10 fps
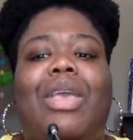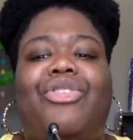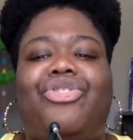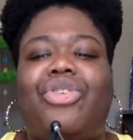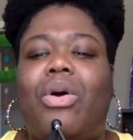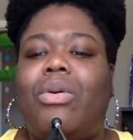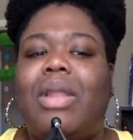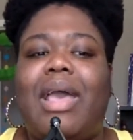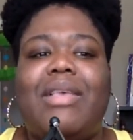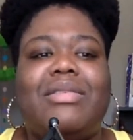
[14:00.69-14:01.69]
they showed
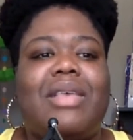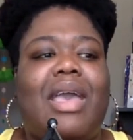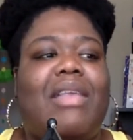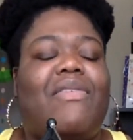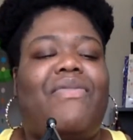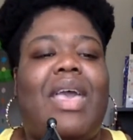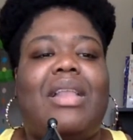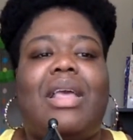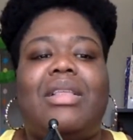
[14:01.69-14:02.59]
last night, and the fact,